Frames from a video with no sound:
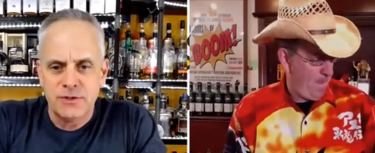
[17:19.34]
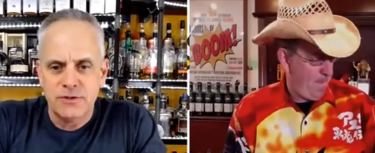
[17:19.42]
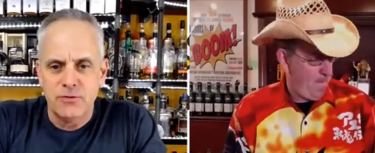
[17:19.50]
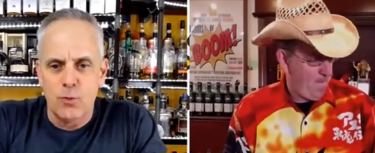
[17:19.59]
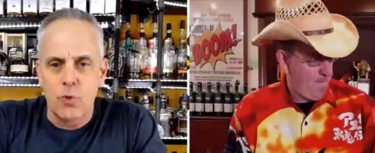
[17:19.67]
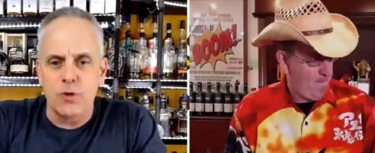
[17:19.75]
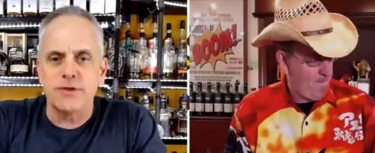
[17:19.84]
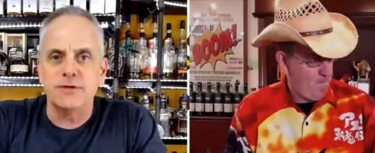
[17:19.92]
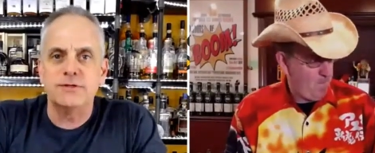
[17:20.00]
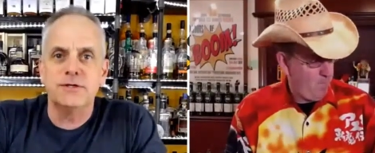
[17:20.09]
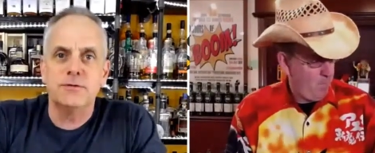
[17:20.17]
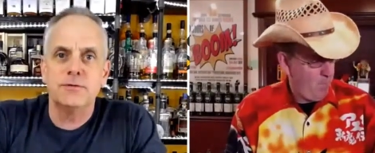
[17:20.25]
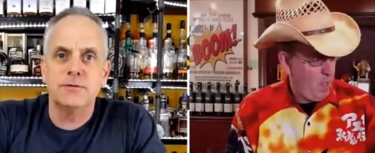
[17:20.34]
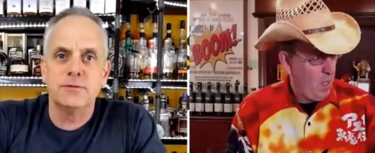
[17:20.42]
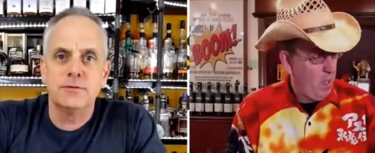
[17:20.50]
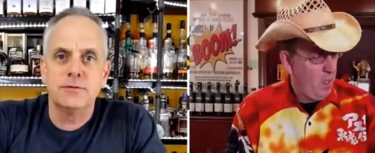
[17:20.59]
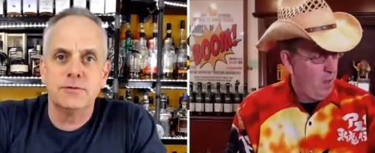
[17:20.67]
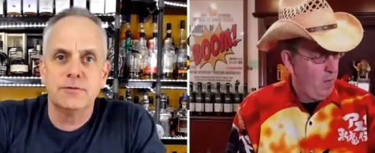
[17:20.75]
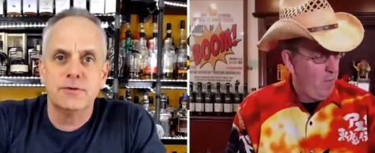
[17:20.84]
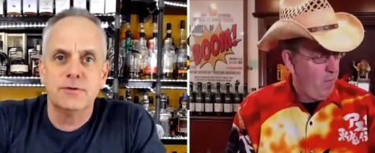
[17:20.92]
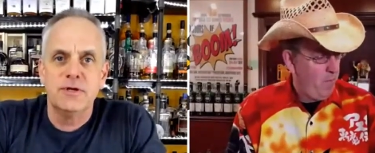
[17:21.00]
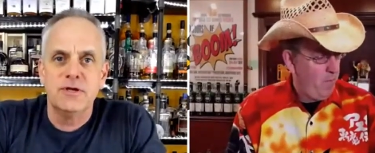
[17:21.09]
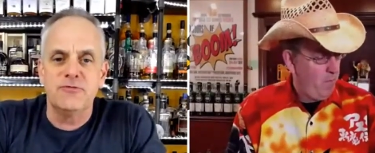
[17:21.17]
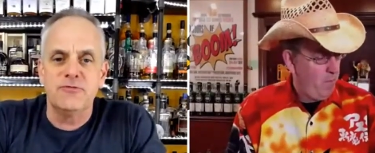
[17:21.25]
Speaker 1: worth it.
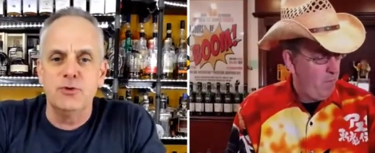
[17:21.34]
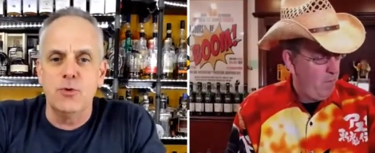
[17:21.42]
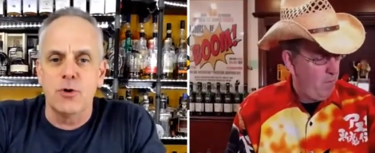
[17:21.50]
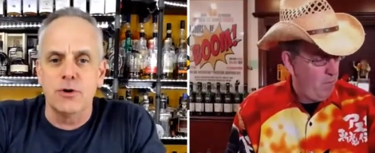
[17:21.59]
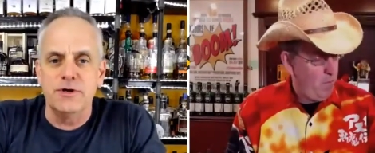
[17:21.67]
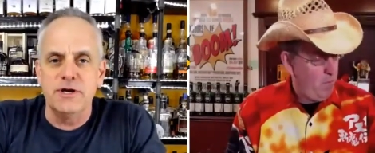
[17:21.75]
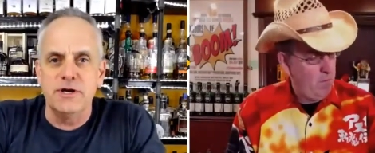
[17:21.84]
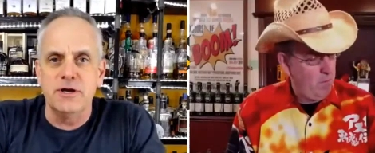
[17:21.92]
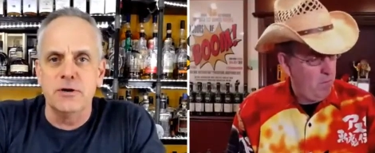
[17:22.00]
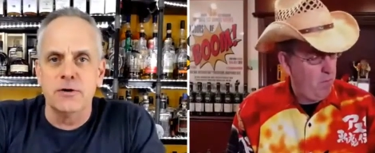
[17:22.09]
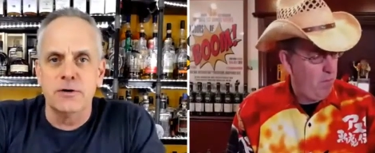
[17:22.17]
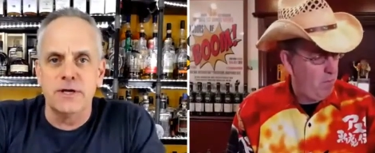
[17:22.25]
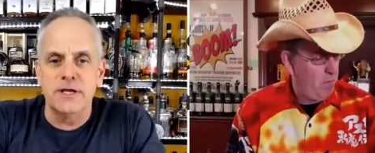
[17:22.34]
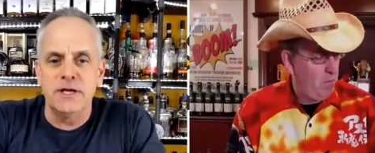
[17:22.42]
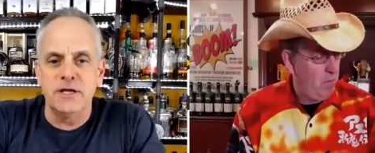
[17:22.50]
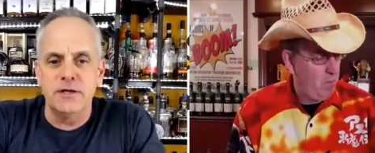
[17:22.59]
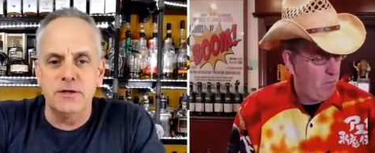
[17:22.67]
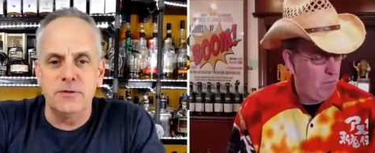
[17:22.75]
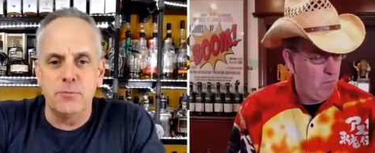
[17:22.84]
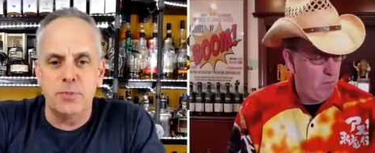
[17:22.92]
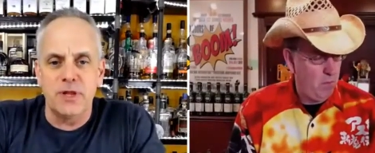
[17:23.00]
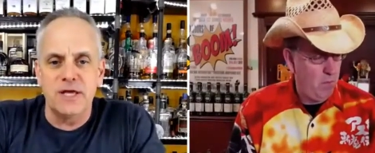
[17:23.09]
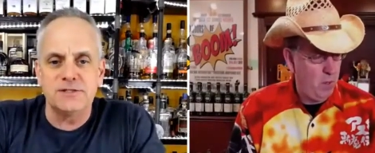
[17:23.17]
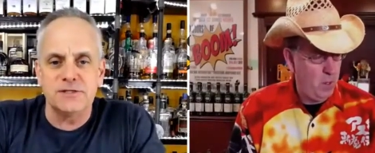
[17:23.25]
If you are near any
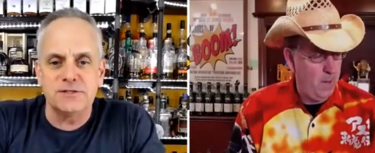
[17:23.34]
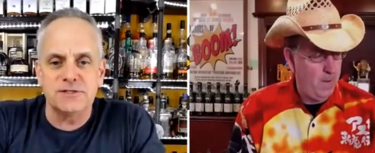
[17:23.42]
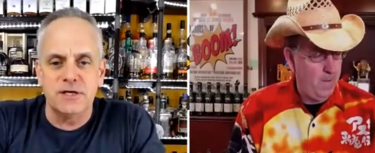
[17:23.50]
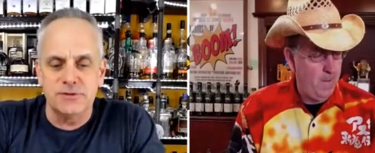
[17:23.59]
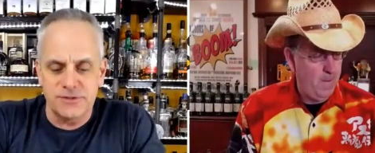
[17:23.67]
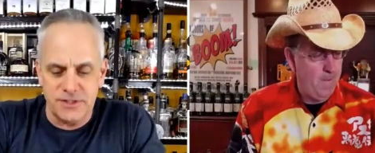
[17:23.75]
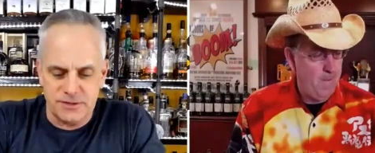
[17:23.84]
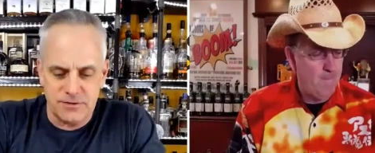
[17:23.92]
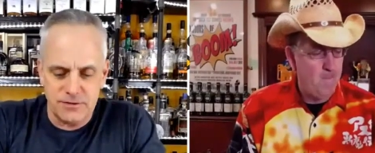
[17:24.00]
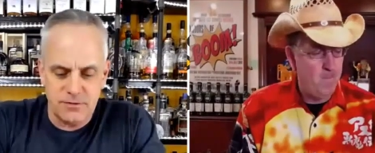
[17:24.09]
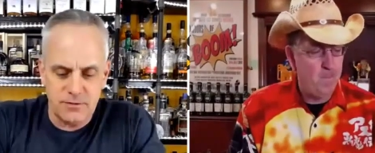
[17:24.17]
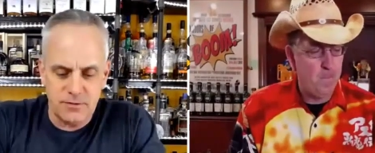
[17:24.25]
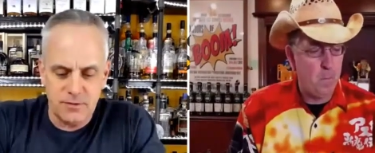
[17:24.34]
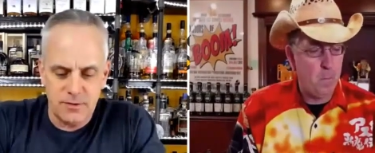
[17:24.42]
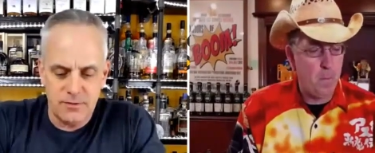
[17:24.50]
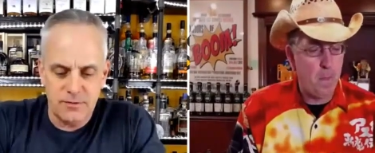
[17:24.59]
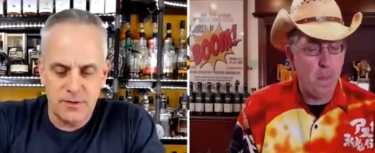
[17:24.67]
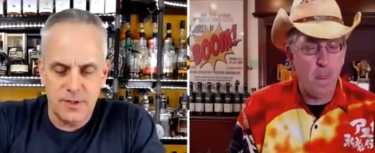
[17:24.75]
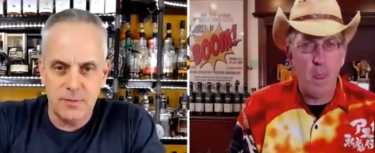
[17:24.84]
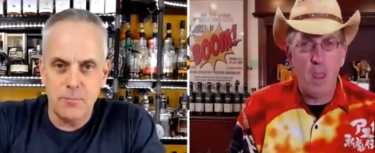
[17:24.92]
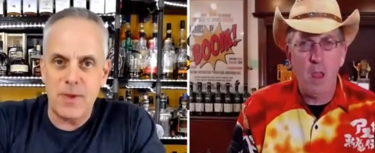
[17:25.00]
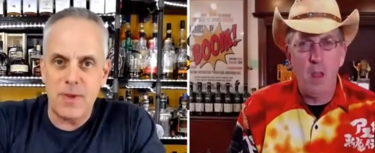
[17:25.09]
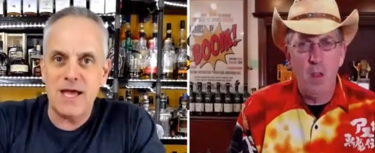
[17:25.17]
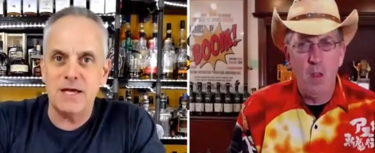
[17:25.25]
place that sells it,
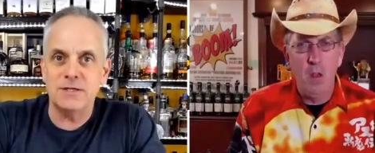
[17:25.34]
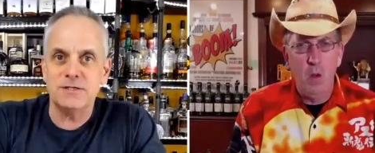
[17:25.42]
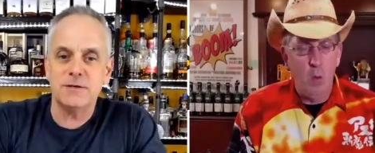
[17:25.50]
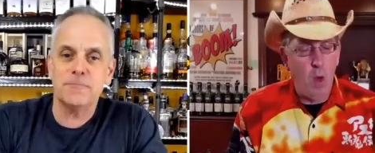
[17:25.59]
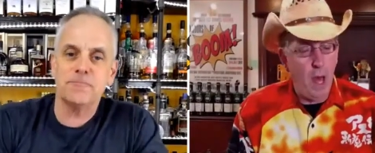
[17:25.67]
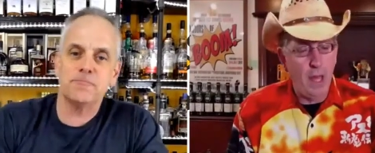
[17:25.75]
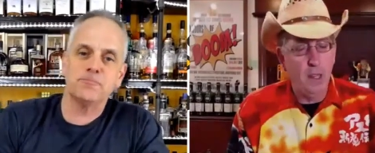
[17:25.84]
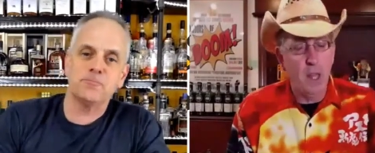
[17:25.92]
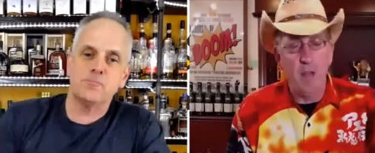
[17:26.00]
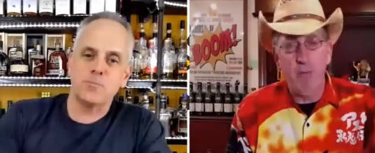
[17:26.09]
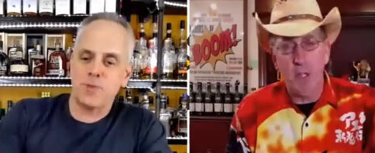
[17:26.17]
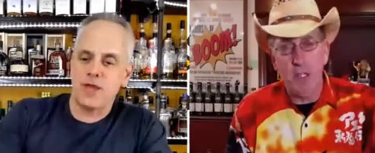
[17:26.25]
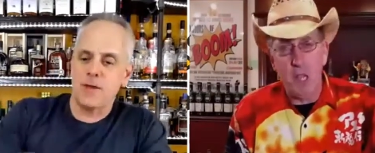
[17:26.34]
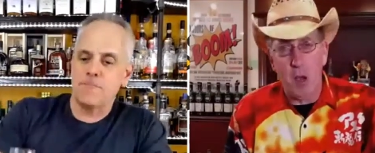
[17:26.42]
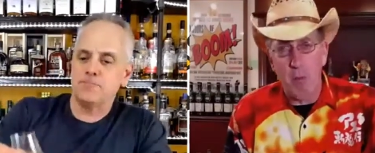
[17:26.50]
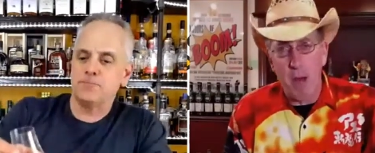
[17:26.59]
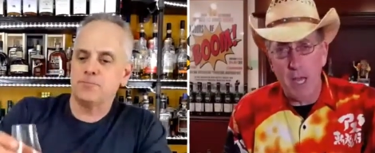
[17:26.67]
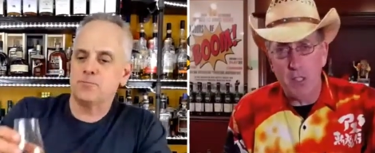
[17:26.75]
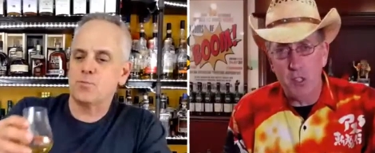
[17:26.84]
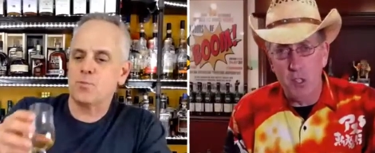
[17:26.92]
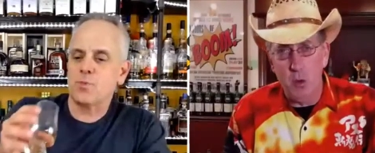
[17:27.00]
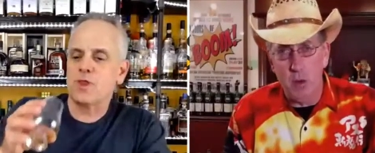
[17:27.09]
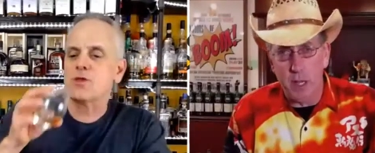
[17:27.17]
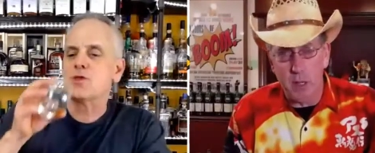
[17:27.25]
Speaker 2: buy it. Well, I love what Del Bach's
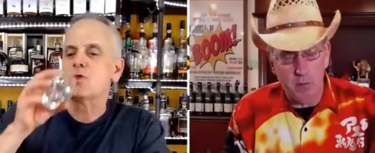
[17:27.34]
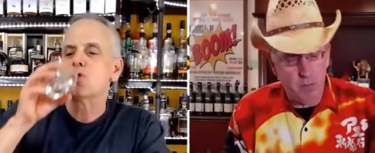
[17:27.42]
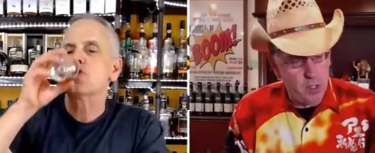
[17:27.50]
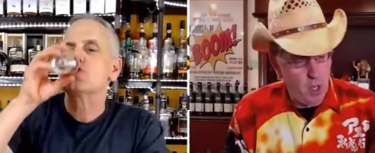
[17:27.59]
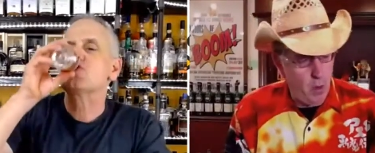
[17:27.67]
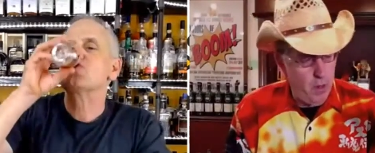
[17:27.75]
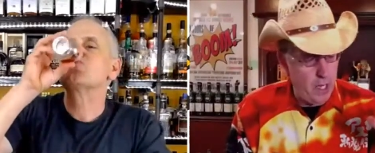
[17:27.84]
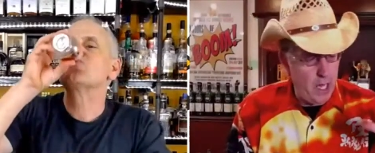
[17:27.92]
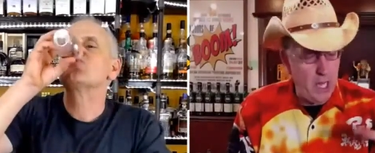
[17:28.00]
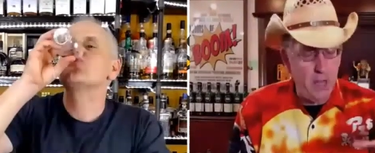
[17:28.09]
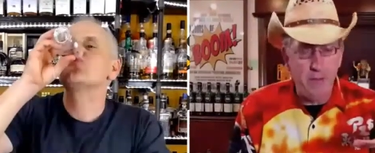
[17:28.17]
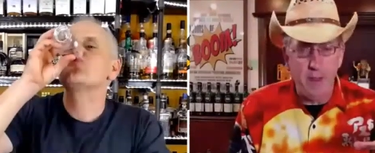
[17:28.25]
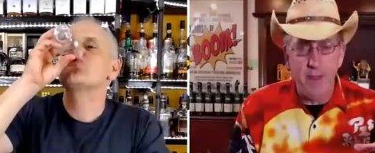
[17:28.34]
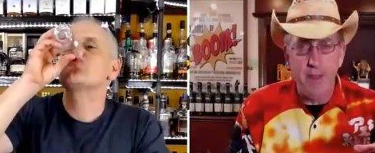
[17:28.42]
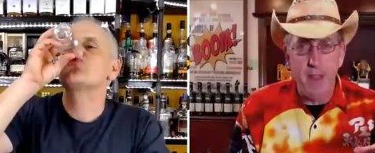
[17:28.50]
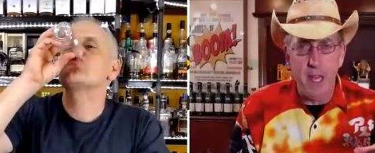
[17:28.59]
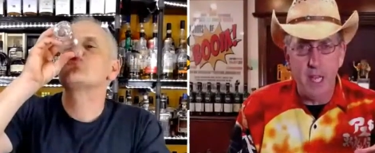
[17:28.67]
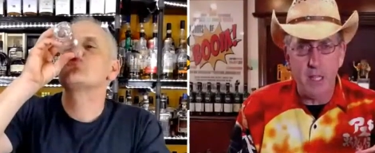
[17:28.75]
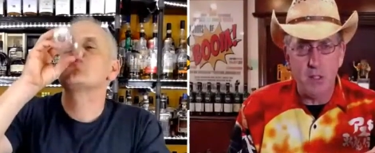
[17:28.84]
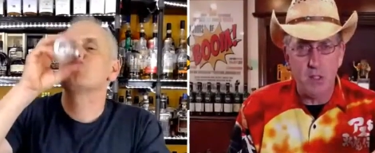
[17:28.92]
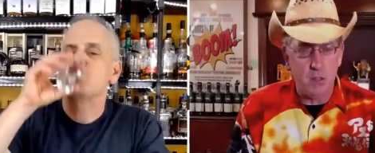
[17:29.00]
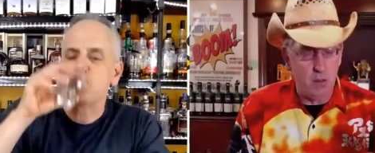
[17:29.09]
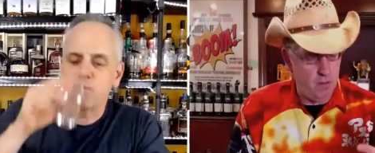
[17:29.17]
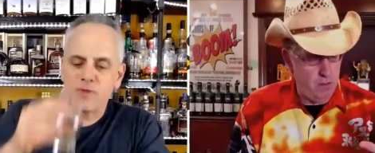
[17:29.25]
doing. So, and even
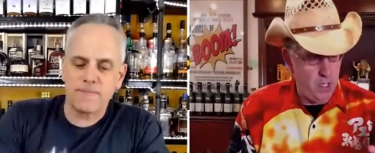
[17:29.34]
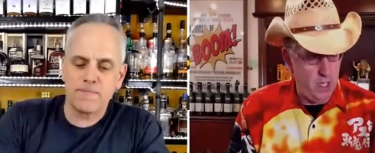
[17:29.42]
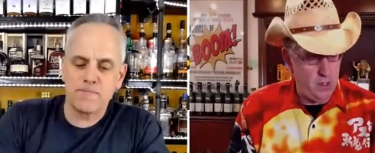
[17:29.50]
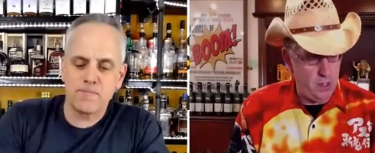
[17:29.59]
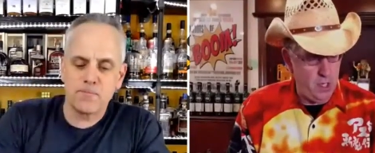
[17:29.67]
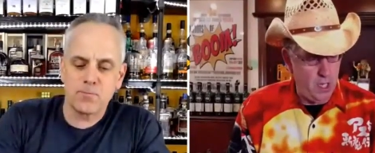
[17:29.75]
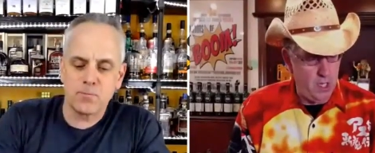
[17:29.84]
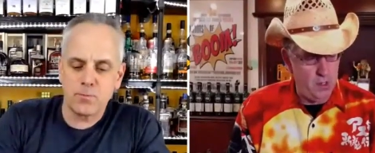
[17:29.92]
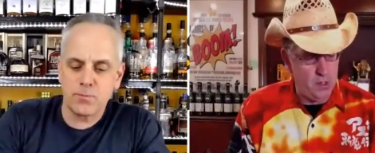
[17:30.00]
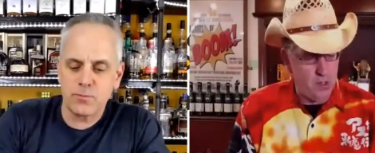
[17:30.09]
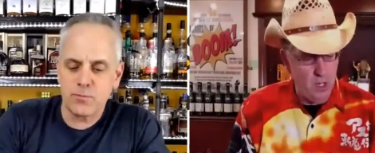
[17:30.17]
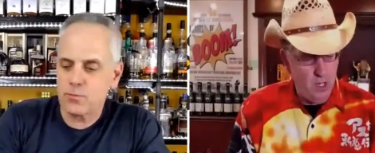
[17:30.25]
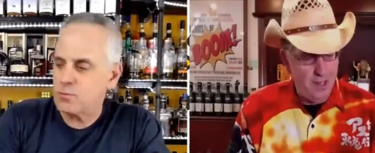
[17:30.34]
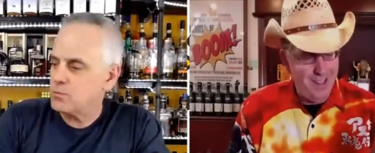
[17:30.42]
this, this is